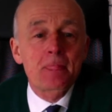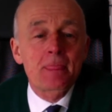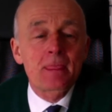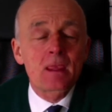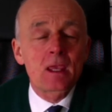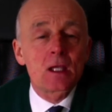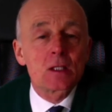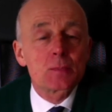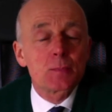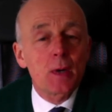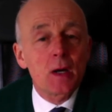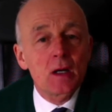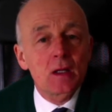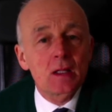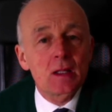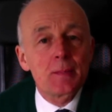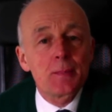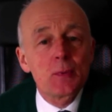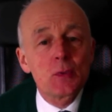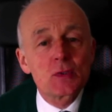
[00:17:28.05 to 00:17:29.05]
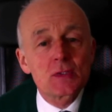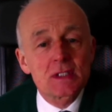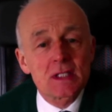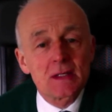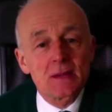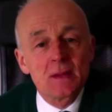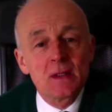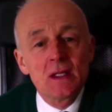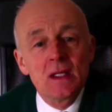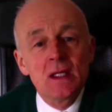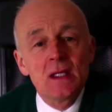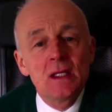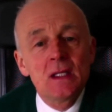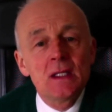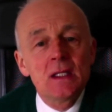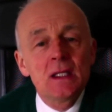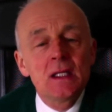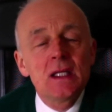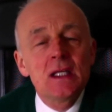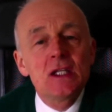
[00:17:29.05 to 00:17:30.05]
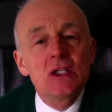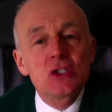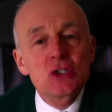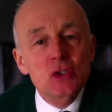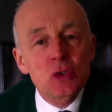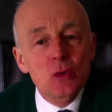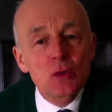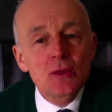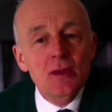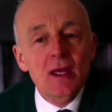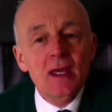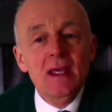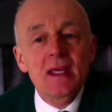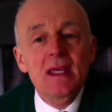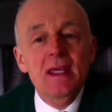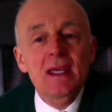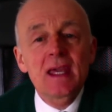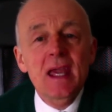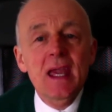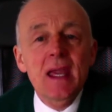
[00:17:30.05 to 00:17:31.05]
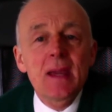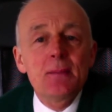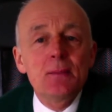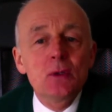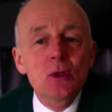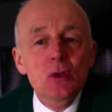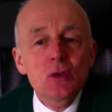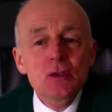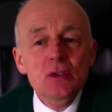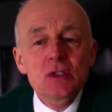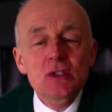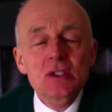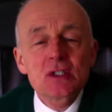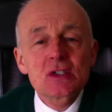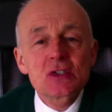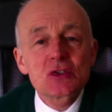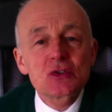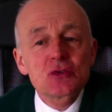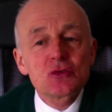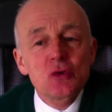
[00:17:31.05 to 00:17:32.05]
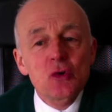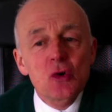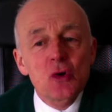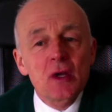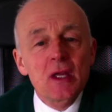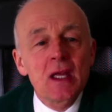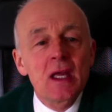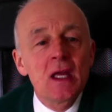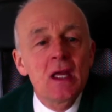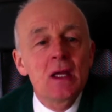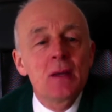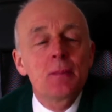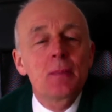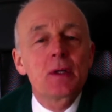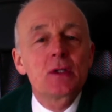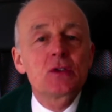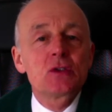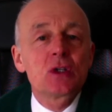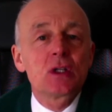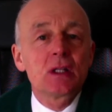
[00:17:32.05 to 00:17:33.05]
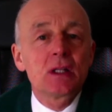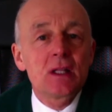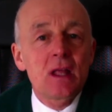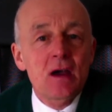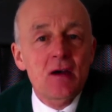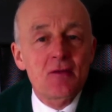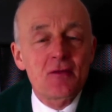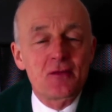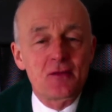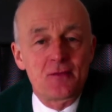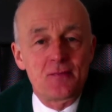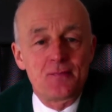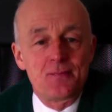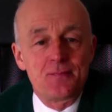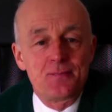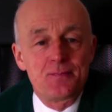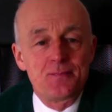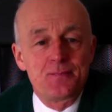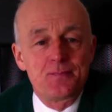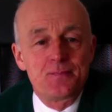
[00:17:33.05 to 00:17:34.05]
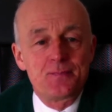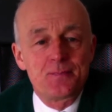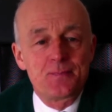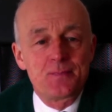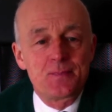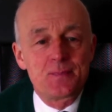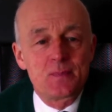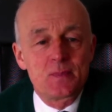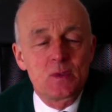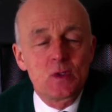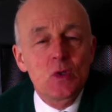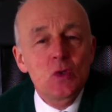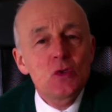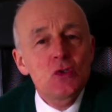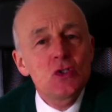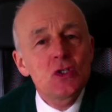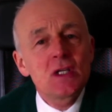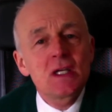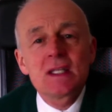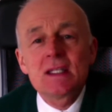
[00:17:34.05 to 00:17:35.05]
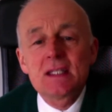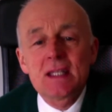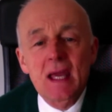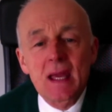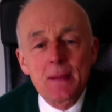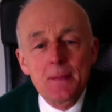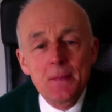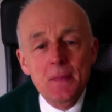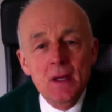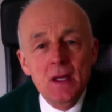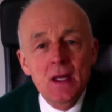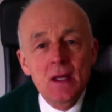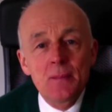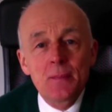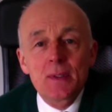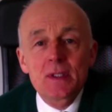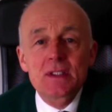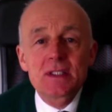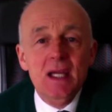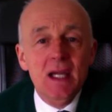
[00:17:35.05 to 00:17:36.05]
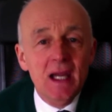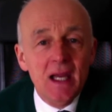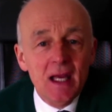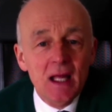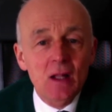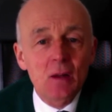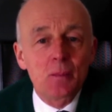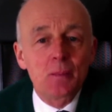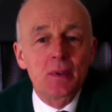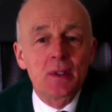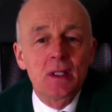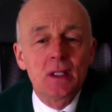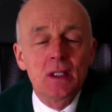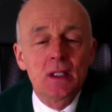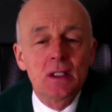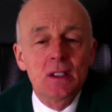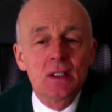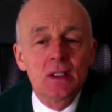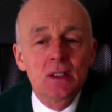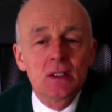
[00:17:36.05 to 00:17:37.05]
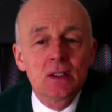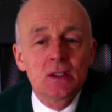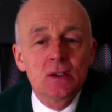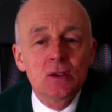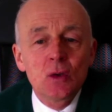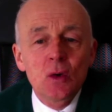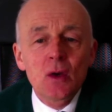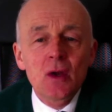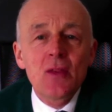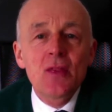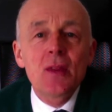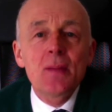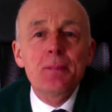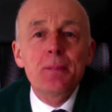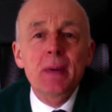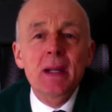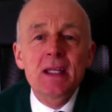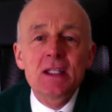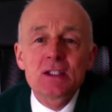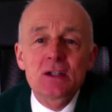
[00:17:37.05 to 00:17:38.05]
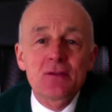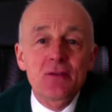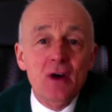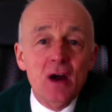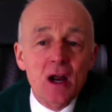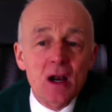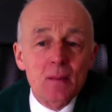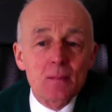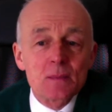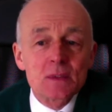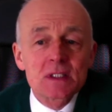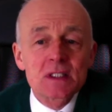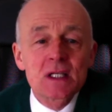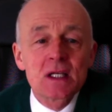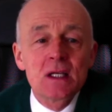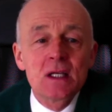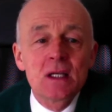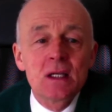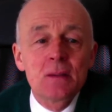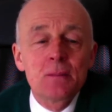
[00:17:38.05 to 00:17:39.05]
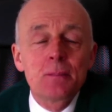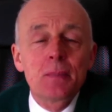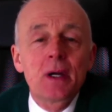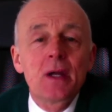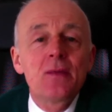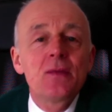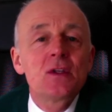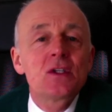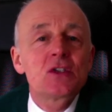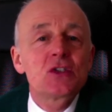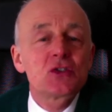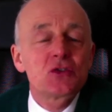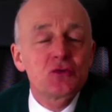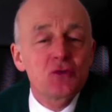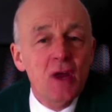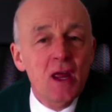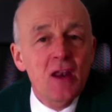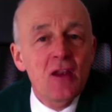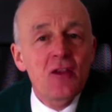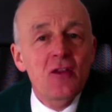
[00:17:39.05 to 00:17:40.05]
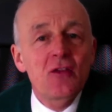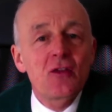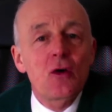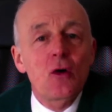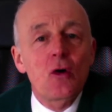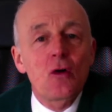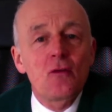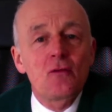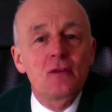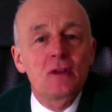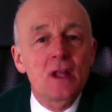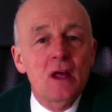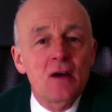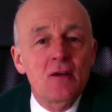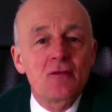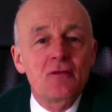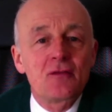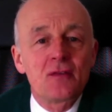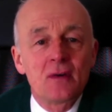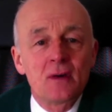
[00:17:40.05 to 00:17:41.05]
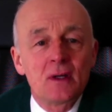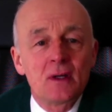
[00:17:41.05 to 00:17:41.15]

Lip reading: As Barclay puts it, he showed that he came not to destroy, but to love, not to condemn, but to help, not in the might of arms, but in the strength of love.